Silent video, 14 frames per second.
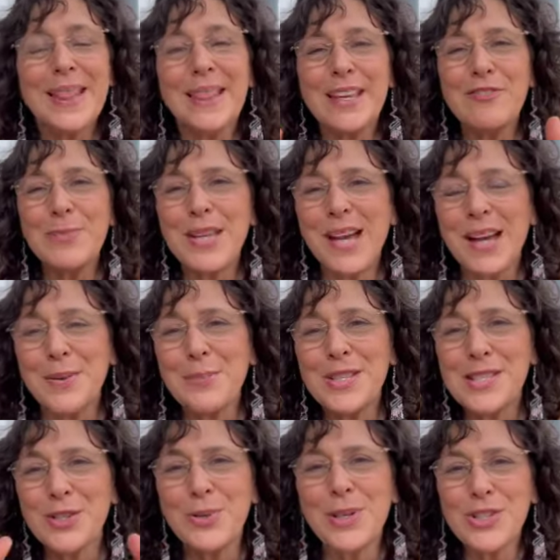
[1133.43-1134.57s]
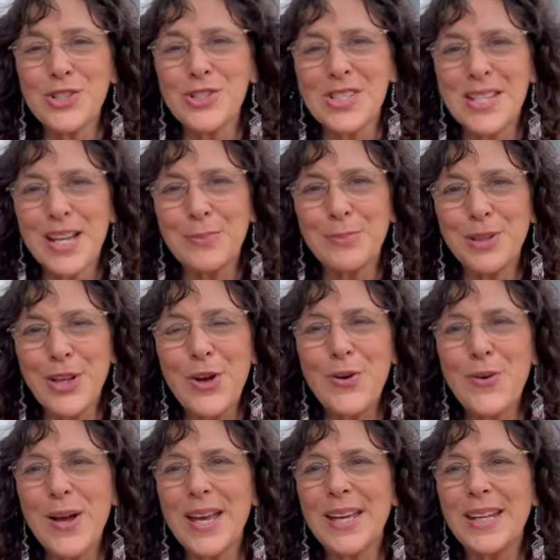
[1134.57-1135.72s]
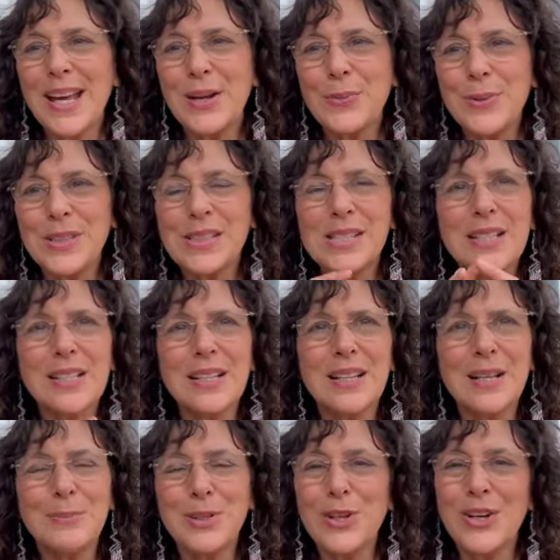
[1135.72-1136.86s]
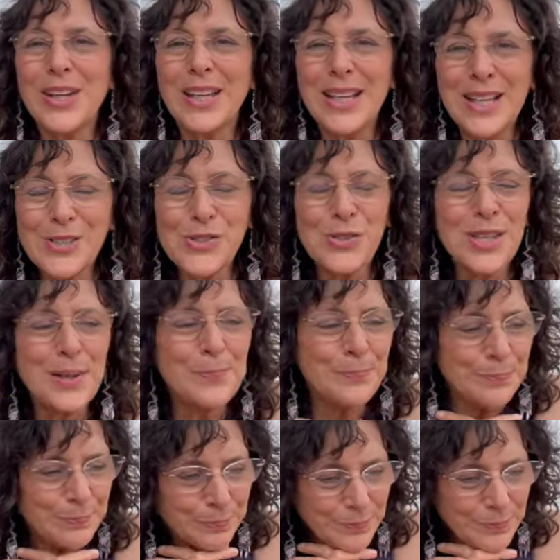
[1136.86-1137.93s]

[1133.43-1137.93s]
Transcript: leave me comments and questions down below, and I will come along and answer them.